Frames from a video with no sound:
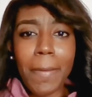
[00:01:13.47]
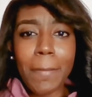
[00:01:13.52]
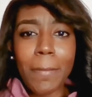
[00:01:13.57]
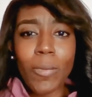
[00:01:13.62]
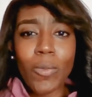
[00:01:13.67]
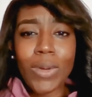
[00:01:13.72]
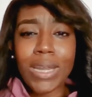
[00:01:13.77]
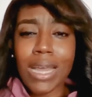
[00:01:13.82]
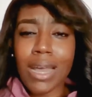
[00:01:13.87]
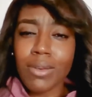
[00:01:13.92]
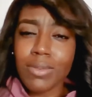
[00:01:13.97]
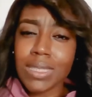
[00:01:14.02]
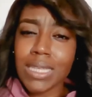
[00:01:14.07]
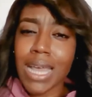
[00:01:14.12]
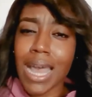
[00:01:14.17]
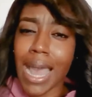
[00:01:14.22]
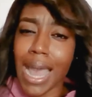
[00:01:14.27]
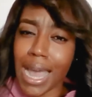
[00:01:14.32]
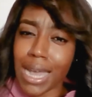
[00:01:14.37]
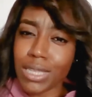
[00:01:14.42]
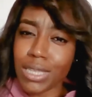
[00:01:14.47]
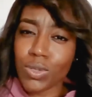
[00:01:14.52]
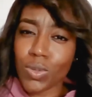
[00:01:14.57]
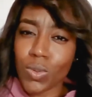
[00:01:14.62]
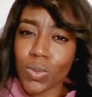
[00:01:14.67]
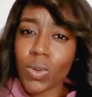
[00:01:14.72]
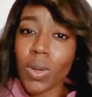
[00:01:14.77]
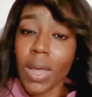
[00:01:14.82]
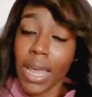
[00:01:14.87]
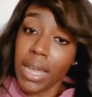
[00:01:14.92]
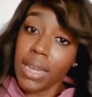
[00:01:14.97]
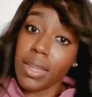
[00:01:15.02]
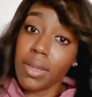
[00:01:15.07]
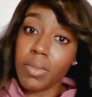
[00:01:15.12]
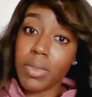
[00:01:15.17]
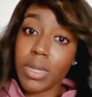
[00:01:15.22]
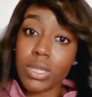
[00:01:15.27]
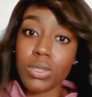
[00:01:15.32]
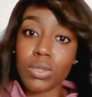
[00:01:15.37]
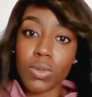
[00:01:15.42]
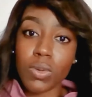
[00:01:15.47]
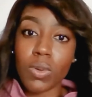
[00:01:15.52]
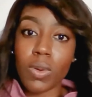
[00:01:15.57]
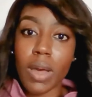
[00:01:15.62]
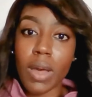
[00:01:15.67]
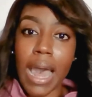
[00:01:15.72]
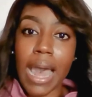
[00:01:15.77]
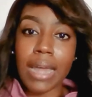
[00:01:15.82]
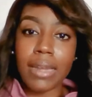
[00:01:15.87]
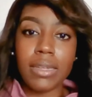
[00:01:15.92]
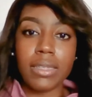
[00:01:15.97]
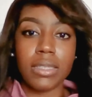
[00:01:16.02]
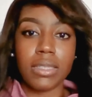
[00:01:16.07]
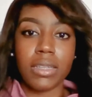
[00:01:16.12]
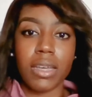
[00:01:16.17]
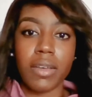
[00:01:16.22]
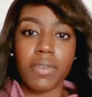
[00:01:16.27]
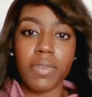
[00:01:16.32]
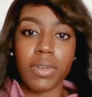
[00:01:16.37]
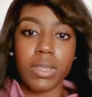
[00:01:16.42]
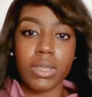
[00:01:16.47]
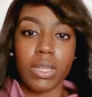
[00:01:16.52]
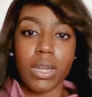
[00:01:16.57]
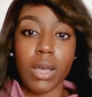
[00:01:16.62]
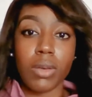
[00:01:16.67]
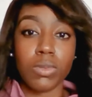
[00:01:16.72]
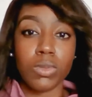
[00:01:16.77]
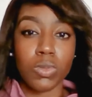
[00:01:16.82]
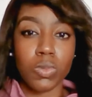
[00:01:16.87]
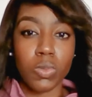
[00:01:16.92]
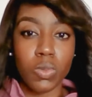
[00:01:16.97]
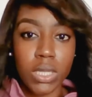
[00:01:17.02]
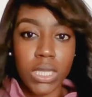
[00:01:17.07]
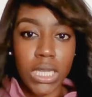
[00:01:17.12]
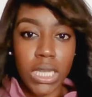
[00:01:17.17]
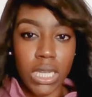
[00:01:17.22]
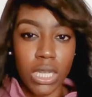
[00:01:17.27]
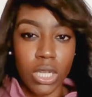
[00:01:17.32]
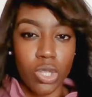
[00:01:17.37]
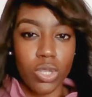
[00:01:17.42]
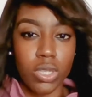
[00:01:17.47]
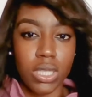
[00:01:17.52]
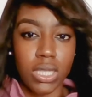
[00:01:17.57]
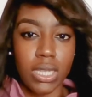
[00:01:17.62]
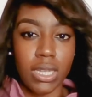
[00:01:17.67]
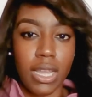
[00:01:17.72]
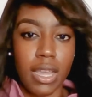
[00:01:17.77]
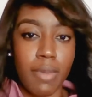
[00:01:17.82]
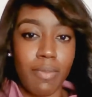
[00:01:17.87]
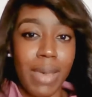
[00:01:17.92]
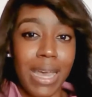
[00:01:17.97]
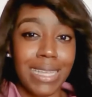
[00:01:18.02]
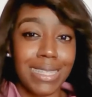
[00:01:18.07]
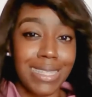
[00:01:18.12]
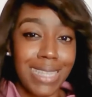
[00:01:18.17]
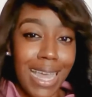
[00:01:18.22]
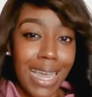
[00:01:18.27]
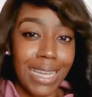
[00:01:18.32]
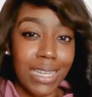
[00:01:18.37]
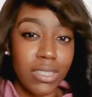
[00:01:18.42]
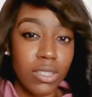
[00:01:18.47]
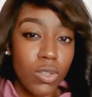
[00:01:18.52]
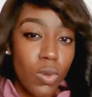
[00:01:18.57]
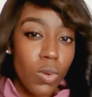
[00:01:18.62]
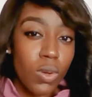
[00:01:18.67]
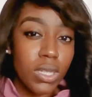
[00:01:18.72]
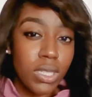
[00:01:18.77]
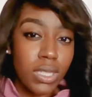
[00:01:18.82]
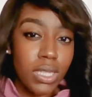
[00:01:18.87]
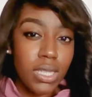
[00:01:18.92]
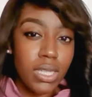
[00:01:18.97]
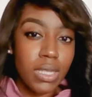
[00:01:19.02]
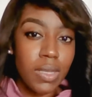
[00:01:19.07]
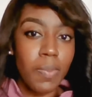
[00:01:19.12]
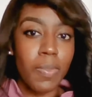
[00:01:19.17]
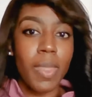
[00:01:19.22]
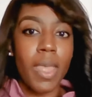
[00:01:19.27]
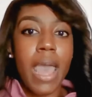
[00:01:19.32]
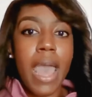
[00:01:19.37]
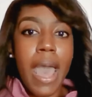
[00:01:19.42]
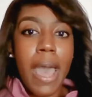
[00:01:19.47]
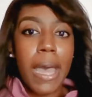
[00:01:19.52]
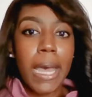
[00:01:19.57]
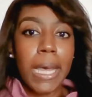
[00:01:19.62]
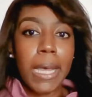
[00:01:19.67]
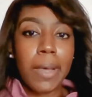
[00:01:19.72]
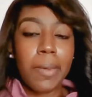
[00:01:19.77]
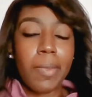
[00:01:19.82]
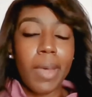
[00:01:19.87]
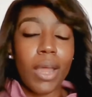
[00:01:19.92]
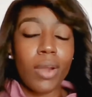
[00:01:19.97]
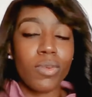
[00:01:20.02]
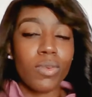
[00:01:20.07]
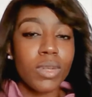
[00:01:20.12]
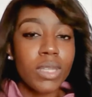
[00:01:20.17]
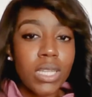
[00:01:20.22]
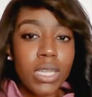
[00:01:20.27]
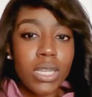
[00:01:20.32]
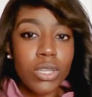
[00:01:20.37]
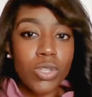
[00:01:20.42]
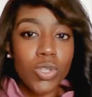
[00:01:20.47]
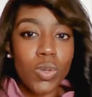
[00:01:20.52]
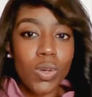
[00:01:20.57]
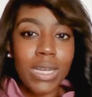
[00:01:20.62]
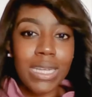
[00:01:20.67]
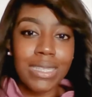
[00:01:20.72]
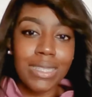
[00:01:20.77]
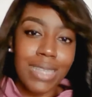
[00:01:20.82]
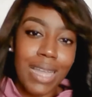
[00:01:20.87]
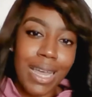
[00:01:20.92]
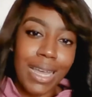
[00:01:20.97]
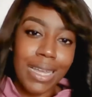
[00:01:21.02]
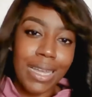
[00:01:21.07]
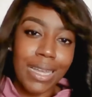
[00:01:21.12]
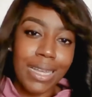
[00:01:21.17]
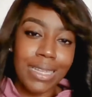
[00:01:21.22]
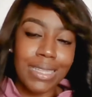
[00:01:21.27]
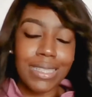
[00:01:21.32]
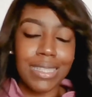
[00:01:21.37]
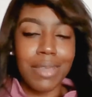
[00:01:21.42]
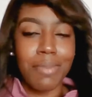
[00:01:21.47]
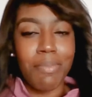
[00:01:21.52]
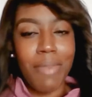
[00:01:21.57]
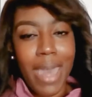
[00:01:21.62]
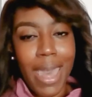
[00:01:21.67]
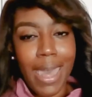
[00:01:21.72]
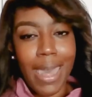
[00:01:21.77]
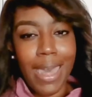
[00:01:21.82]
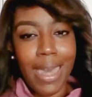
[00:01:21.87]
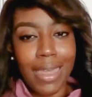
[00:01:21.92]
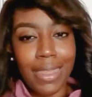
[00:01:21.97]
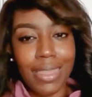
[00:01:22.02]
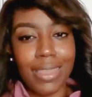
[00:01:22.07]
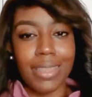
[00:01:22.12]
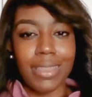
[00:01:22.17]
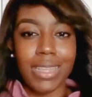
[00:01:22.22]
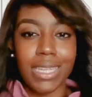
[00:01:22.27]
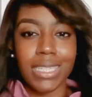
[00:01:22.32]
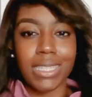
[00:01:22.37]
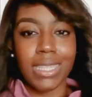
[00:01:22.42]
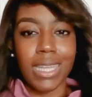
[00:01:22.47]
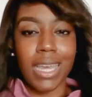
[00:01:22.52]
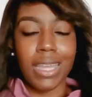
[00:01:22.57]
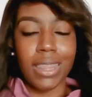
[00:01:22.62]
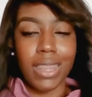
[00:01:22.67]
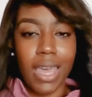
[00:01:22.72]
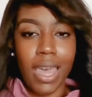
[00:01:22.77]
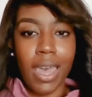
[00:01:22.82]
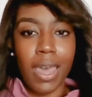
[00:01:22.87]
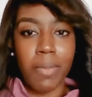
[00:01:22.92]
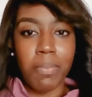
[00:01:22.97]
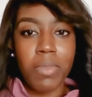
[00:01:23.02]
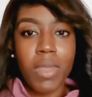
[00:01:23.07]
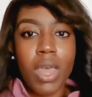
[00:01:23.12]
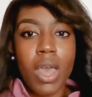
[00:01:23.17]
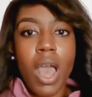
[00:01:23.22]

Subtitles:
When I was in high school and in middle school, I discovered that I was really interested in my science courses. I really enjoyed science and math and things like that.